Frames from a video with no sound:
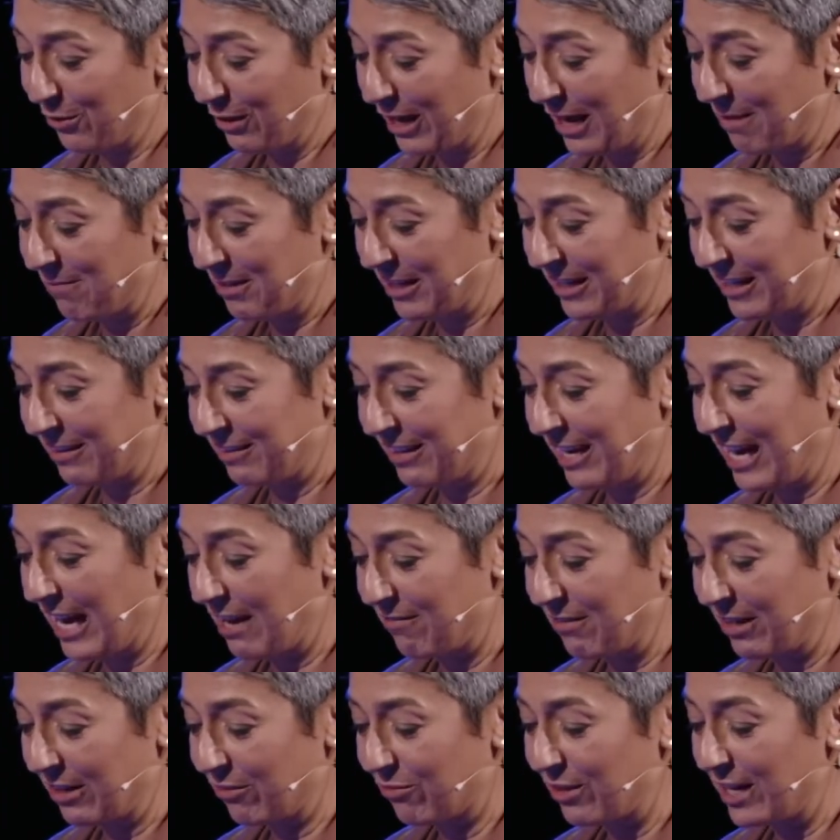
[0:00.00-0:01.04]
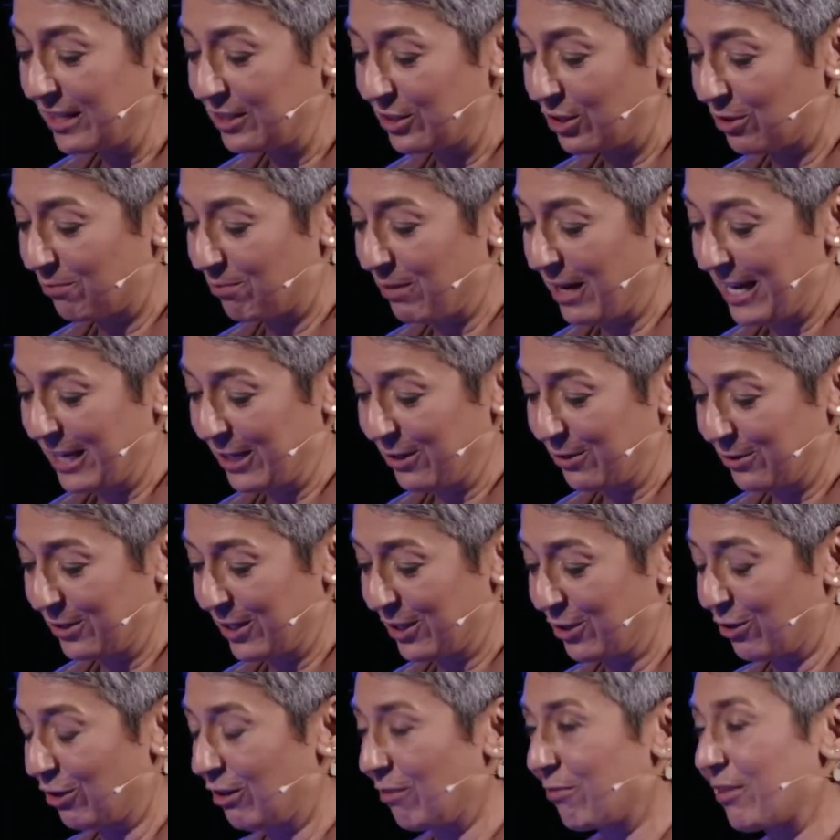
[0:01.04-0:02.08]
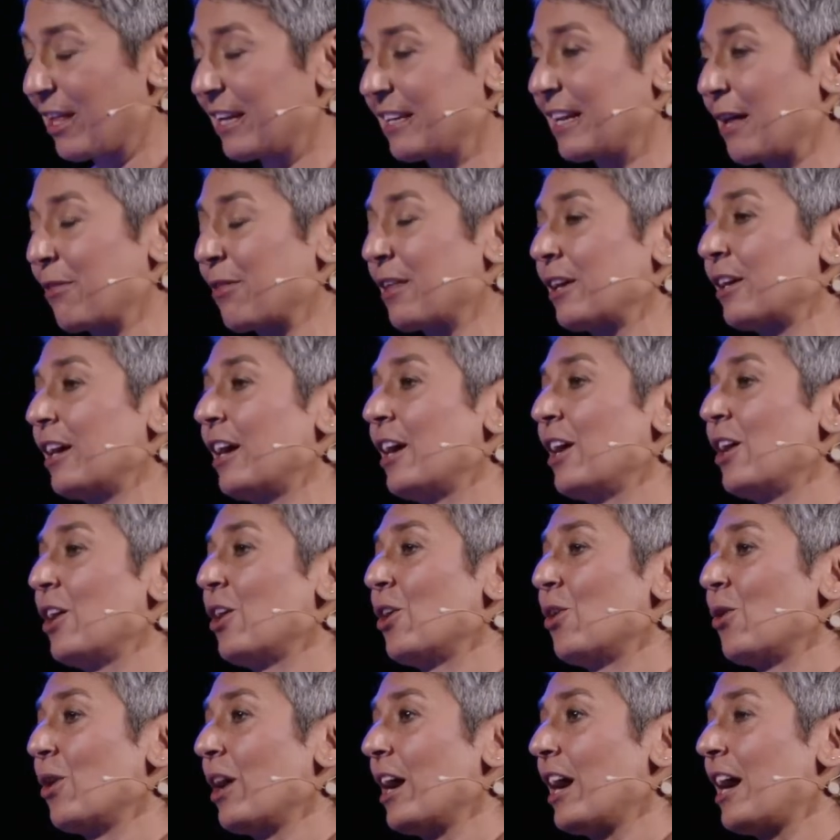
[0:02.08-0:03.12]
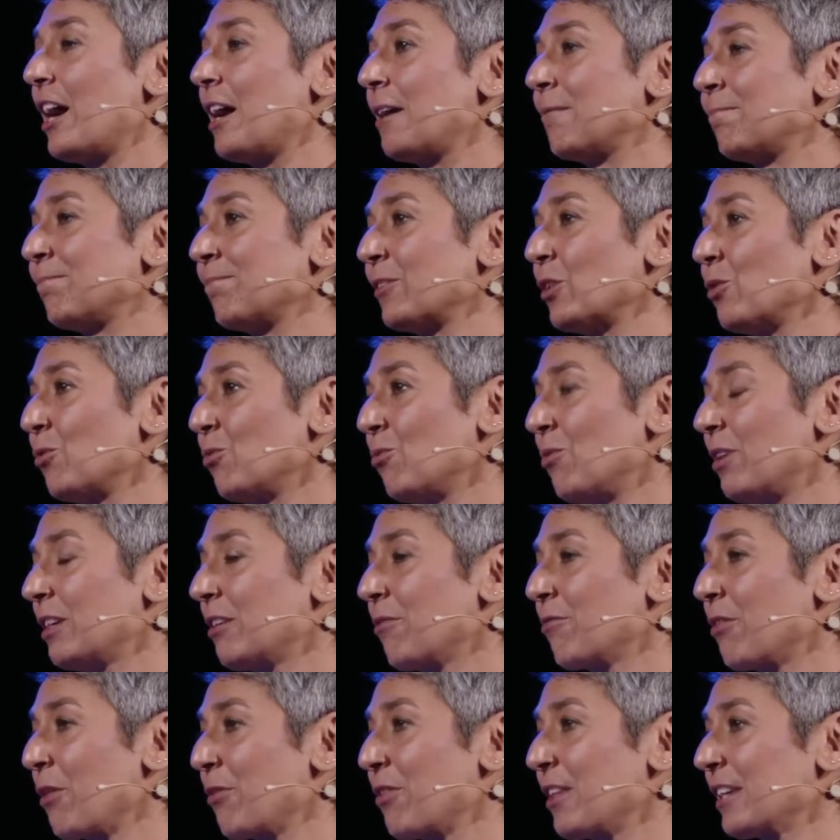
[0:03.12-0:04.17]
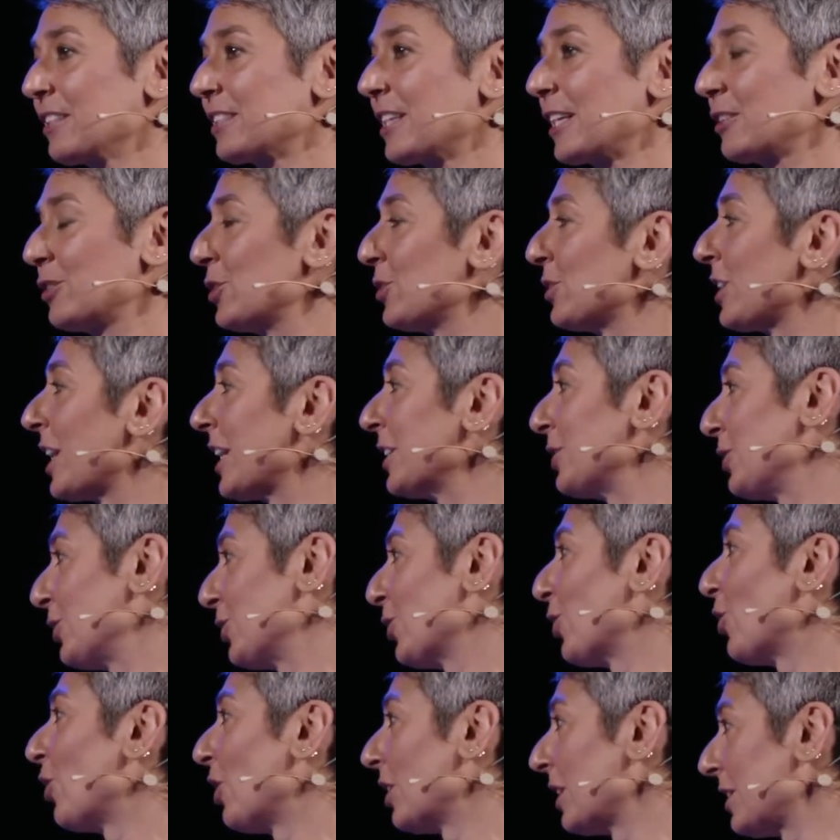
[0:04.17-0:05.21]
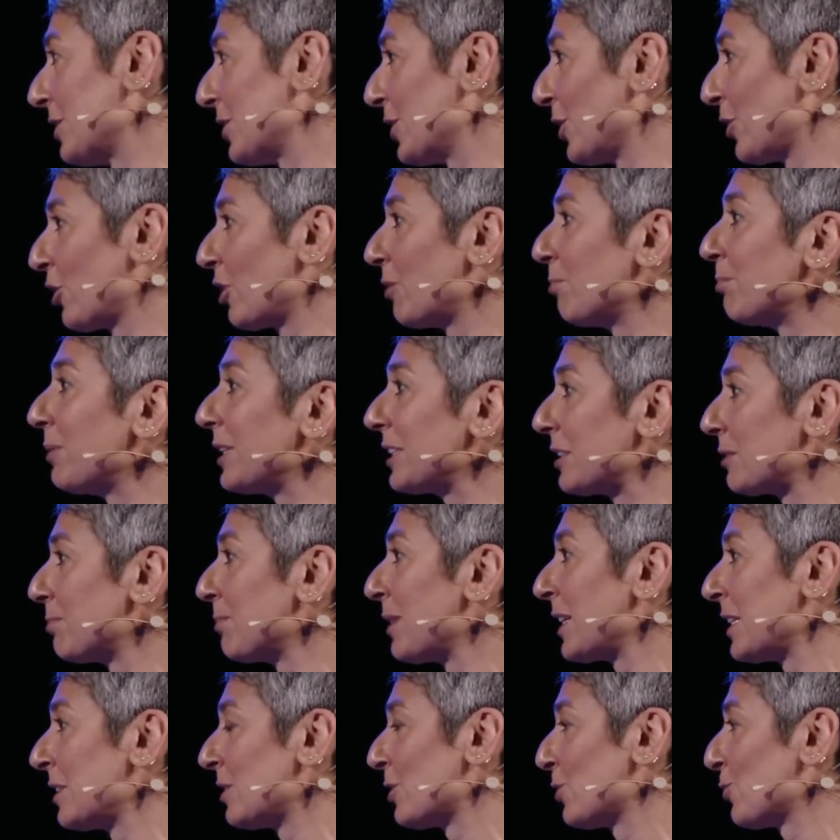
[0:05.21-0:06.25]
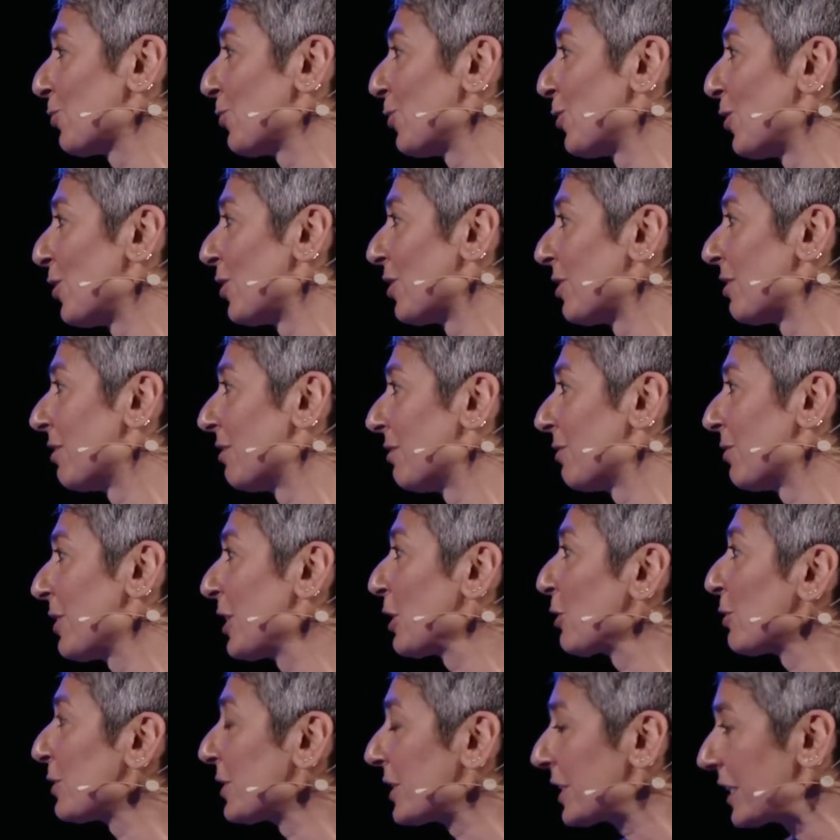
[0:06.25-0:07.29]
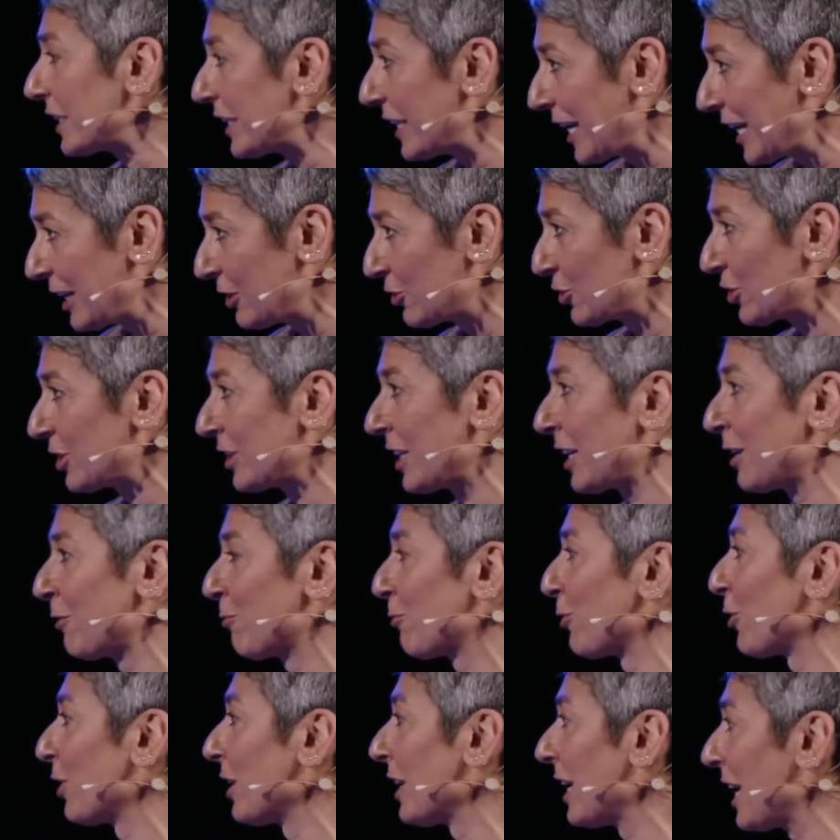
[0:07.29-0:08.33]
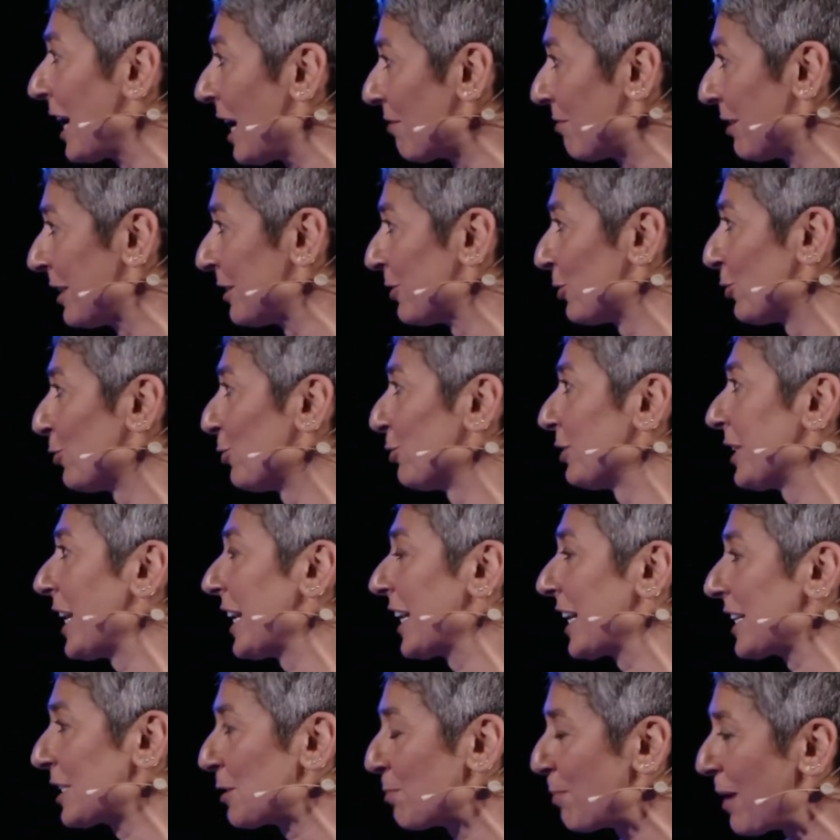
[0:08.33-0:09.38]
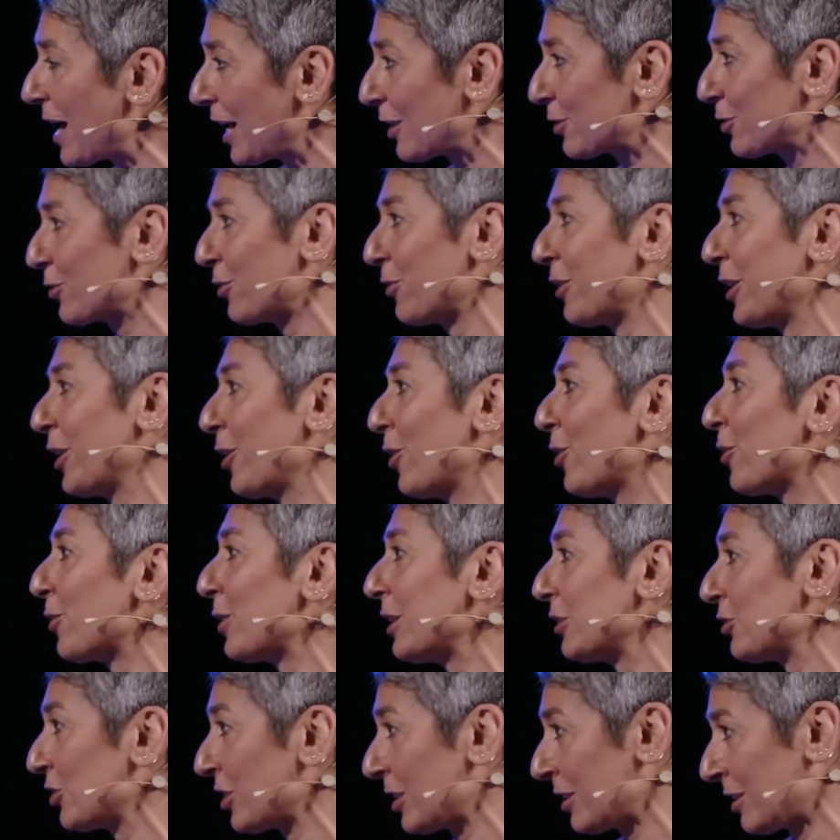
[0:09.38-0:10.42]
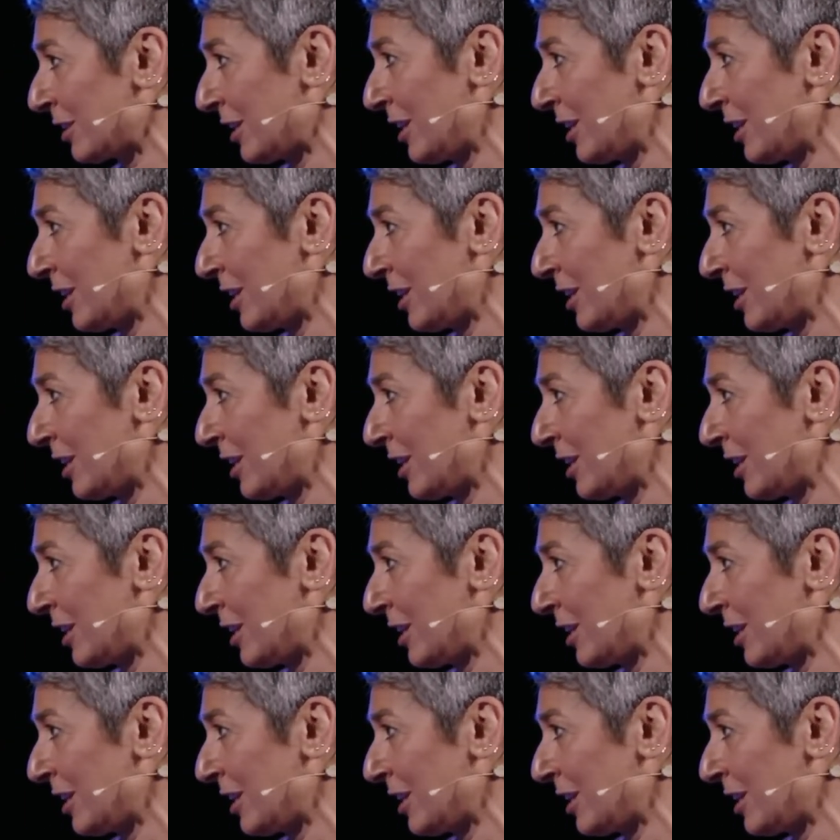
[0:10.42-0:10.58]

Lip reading: I mean, and having read your bios and all of that, I think one of the things that unite you all is your commitments for reconciliation and for love, and to take us back to the origin